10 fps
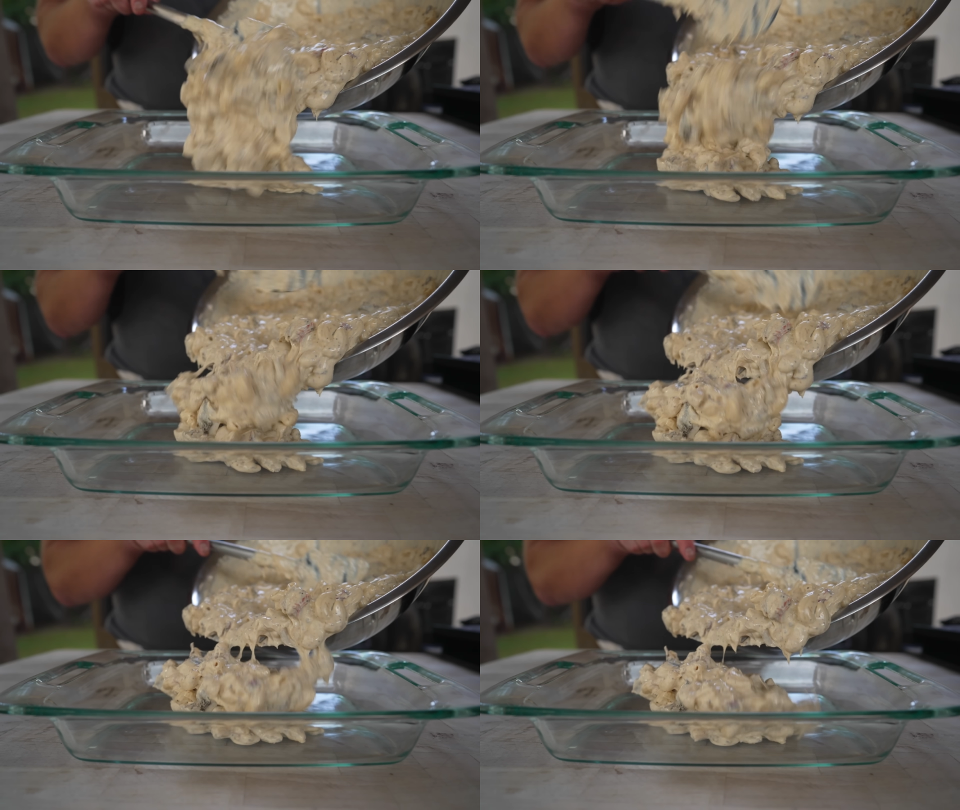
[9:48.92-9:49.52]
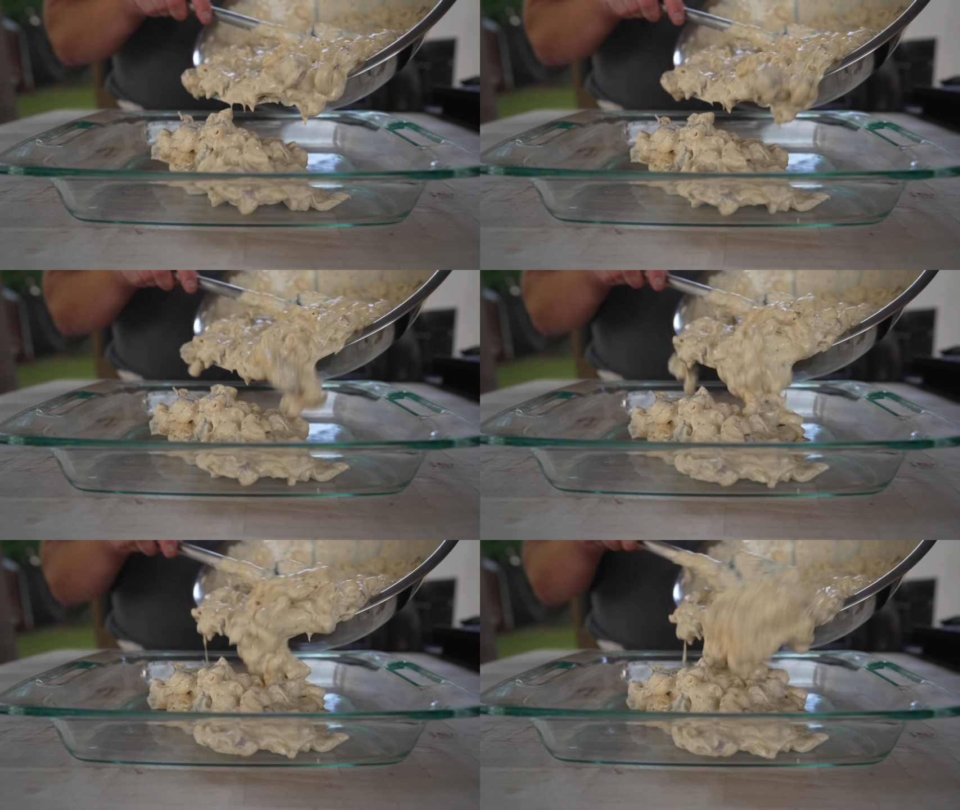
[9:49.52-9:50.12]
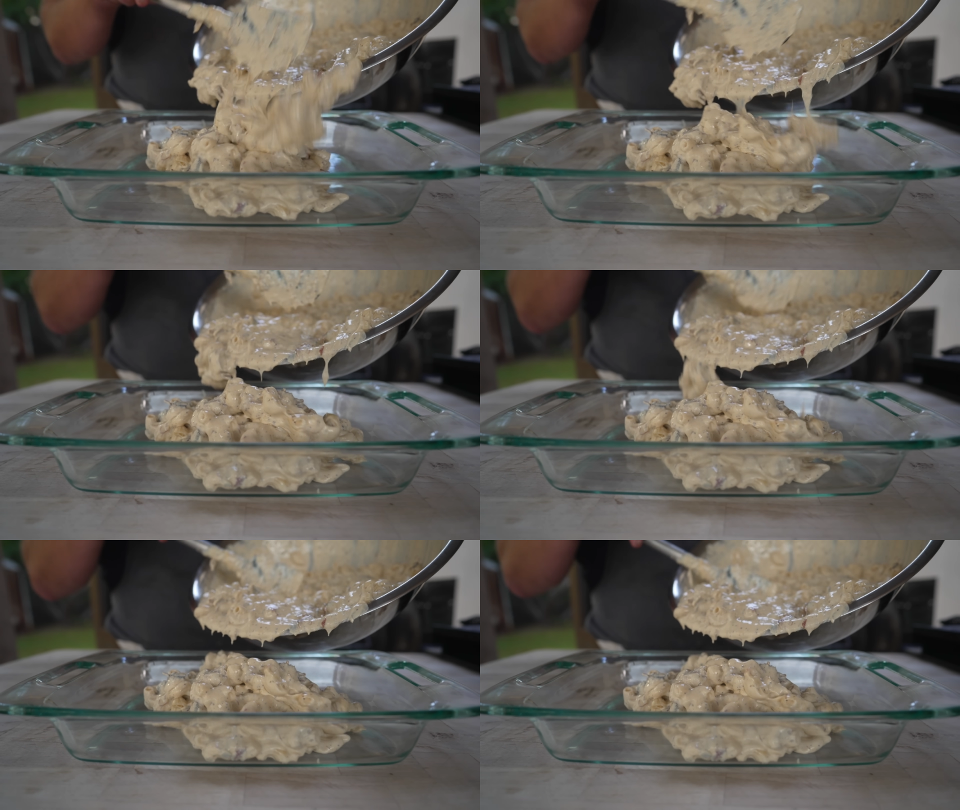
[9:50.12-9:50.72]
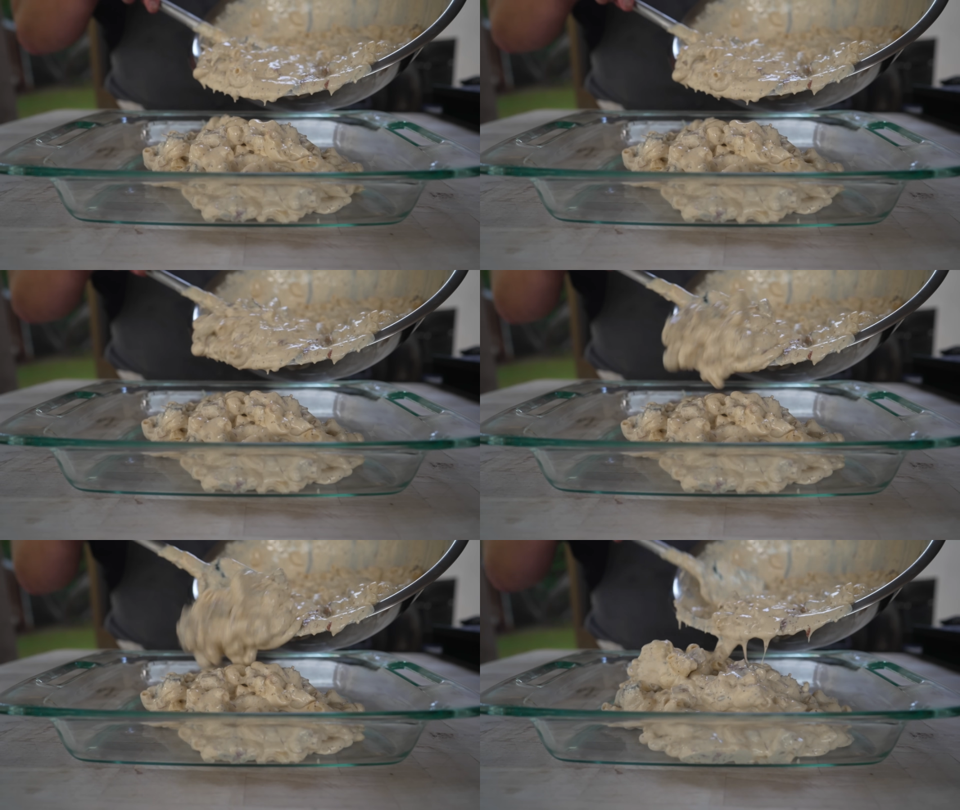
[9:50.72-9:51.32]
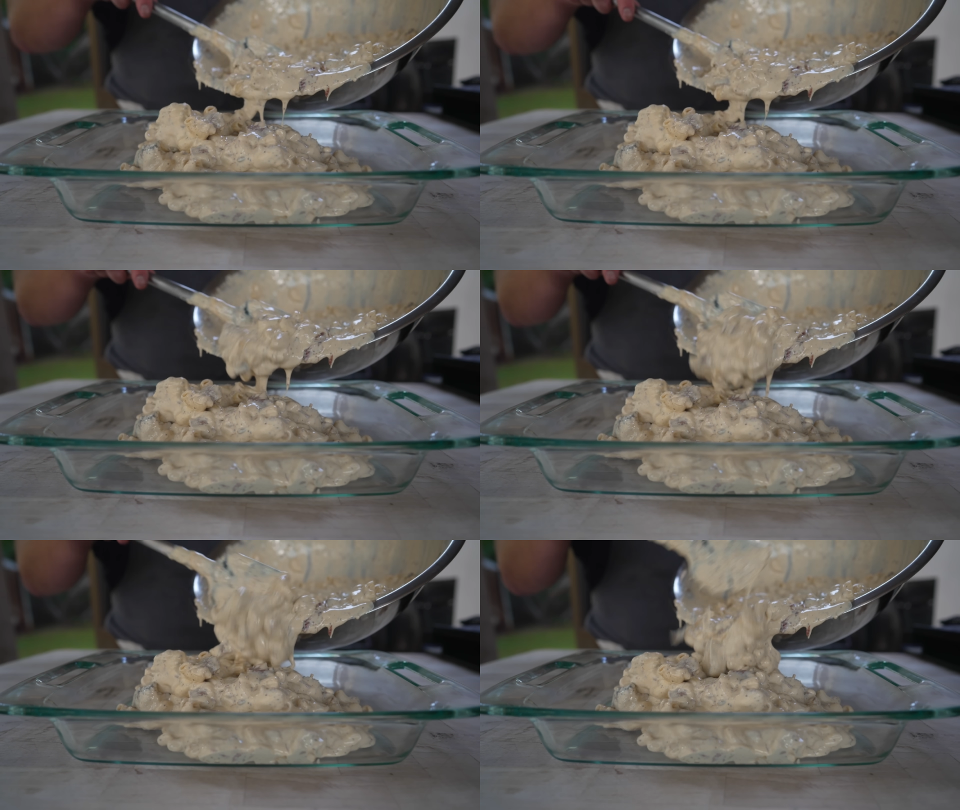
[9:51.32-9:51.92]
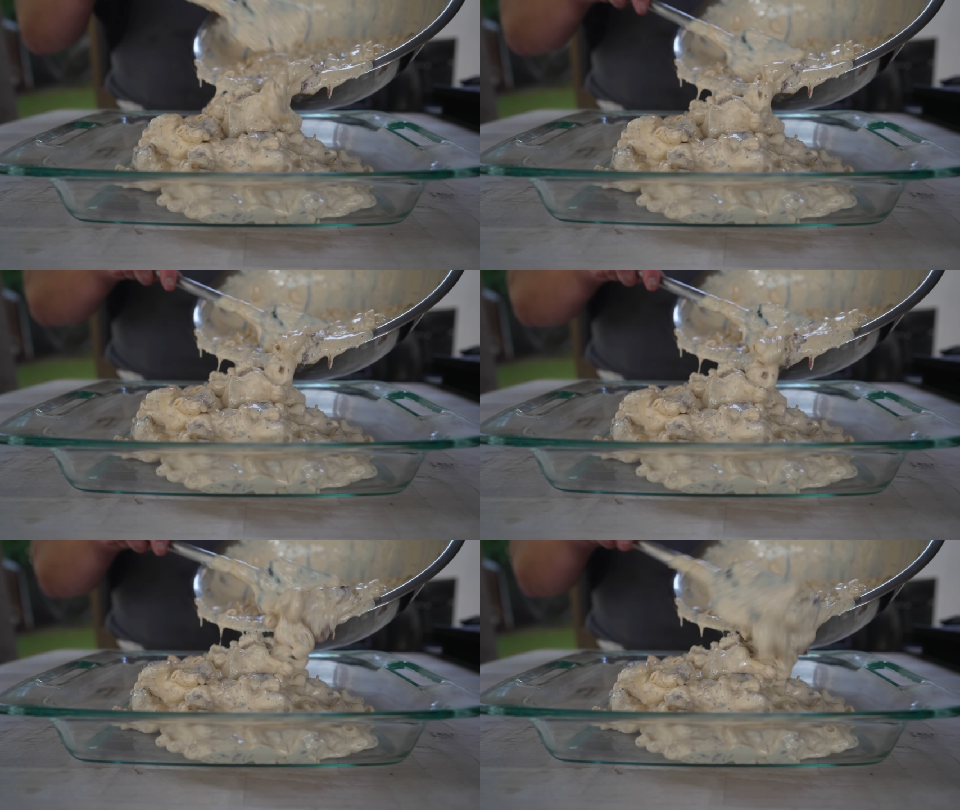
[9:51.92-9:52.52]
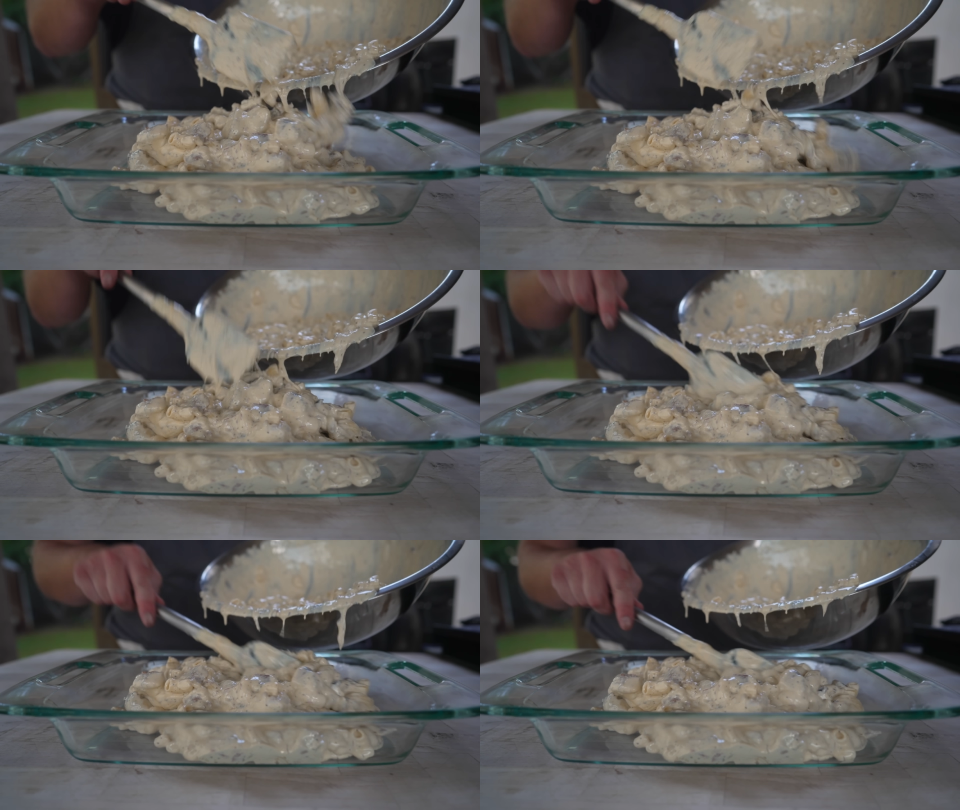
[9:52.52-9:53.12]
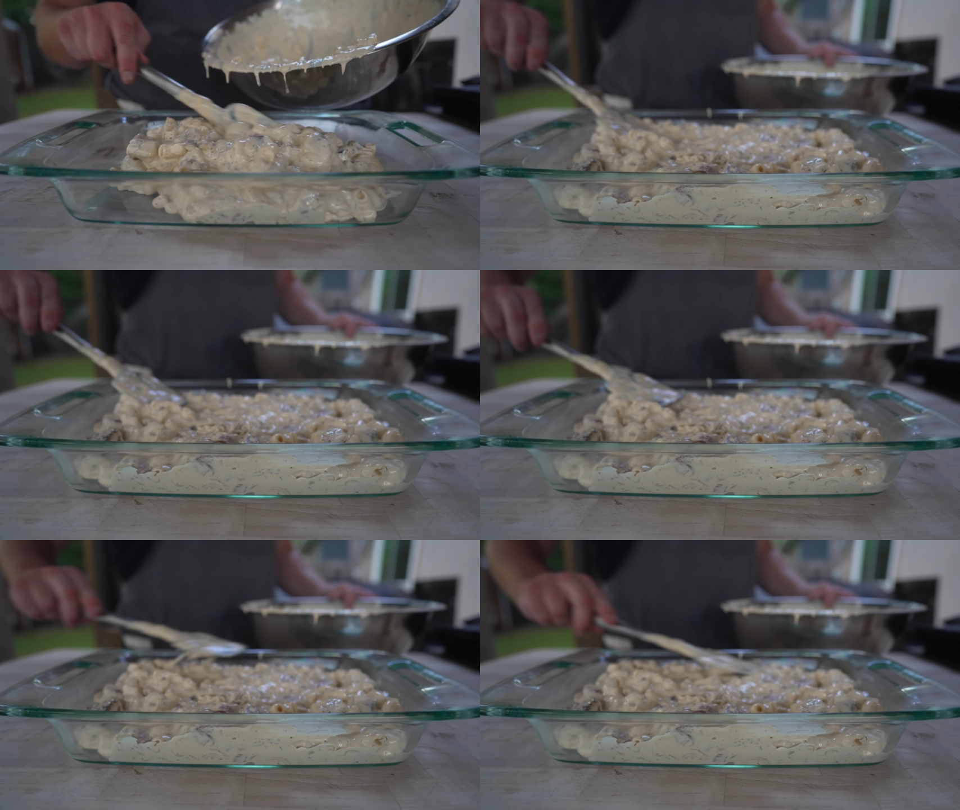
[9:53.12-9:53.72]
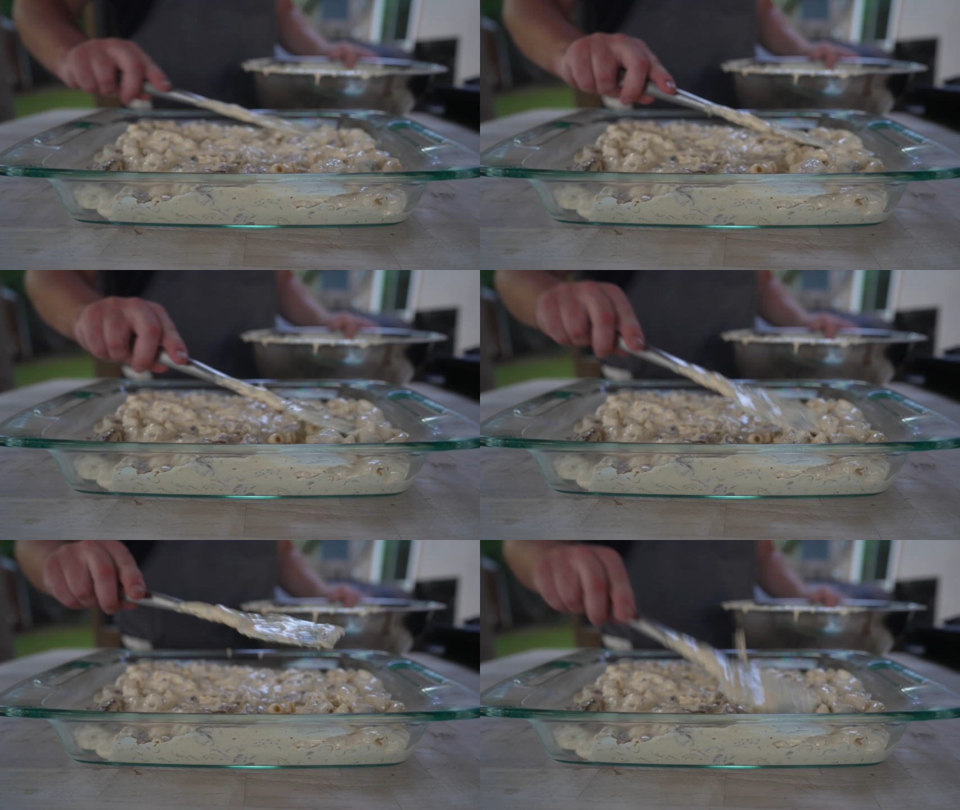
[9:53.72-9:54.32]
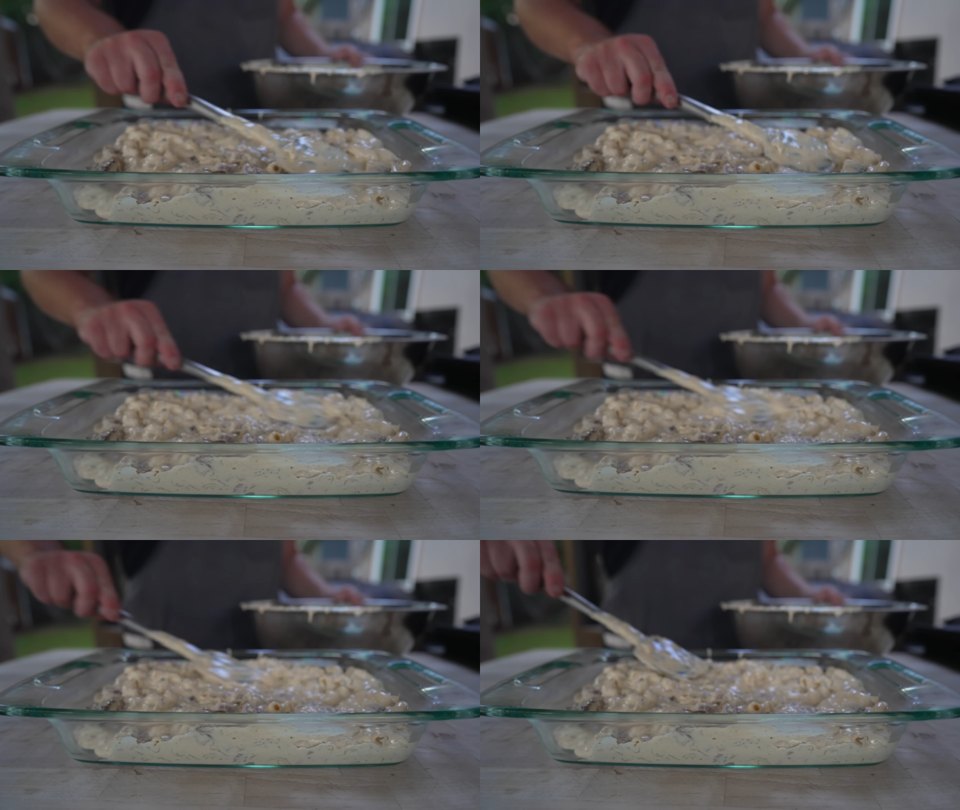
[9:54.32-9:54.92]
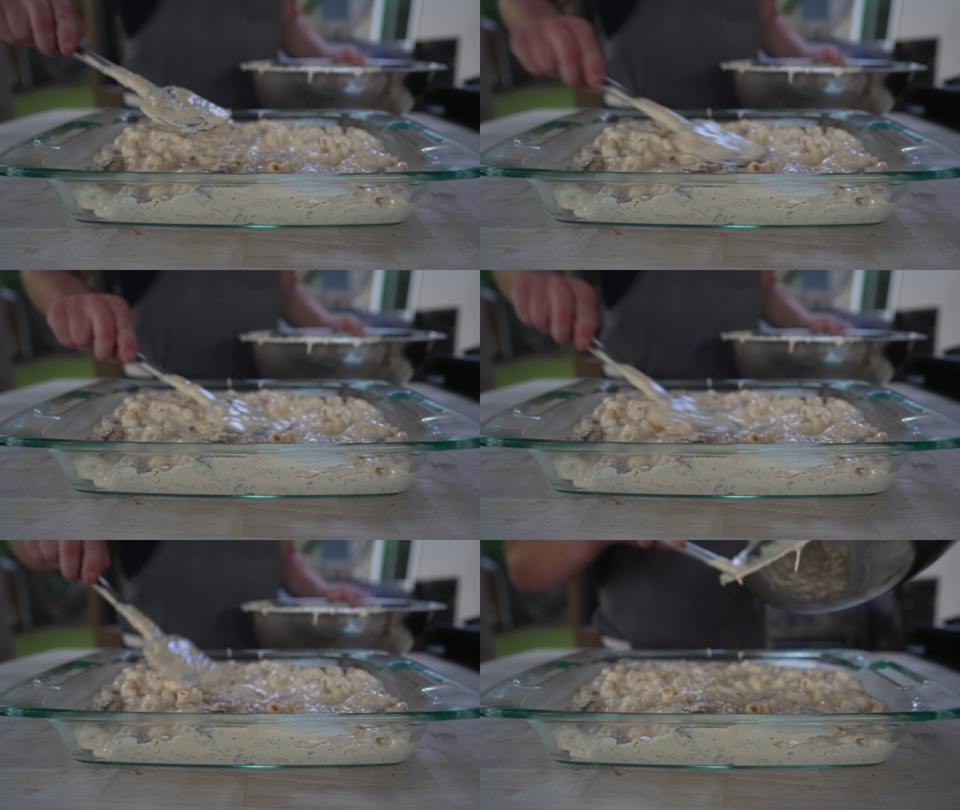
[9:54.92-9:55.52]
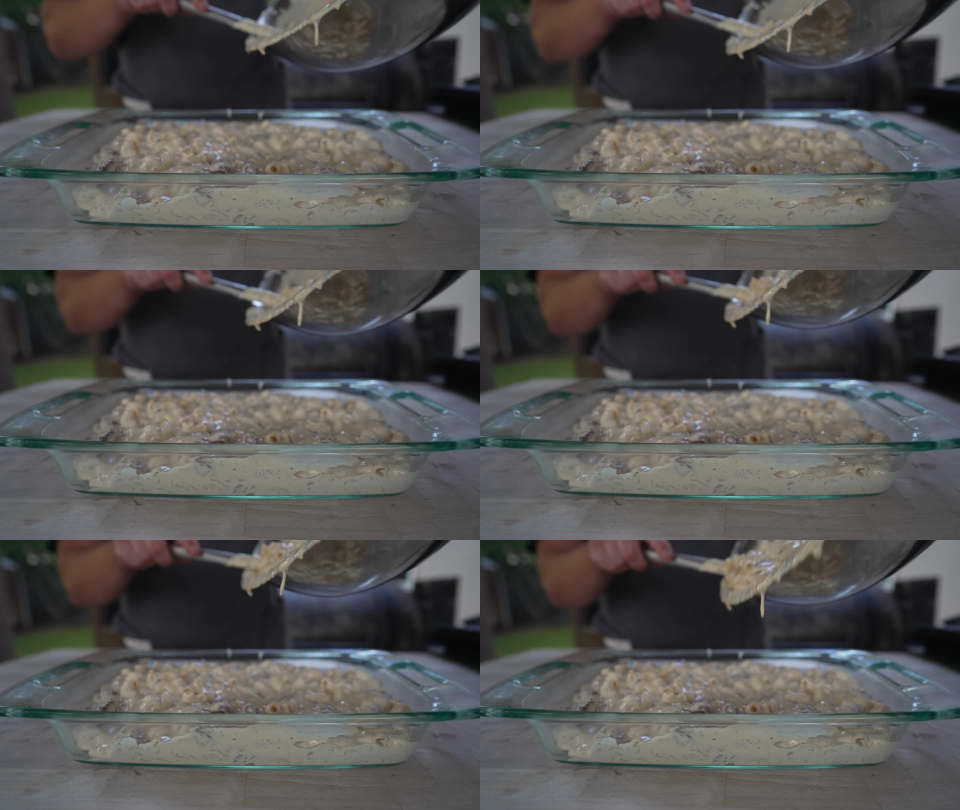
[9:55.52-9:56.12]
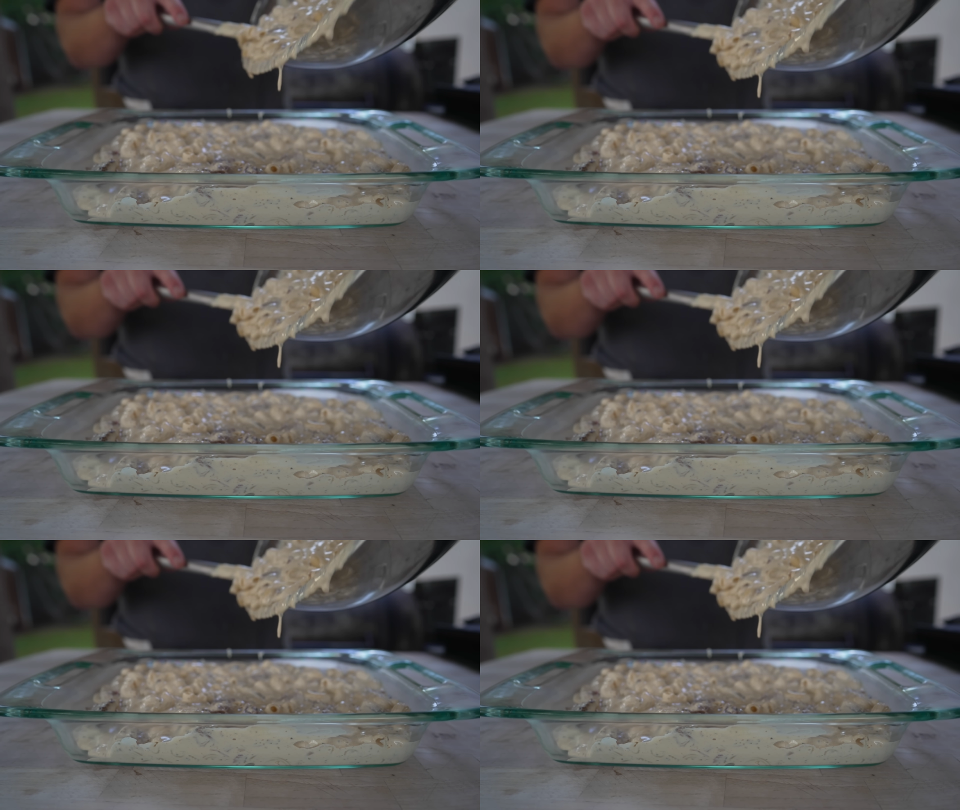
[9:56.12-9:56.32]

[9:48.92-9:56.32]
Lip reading: (no speaker visible)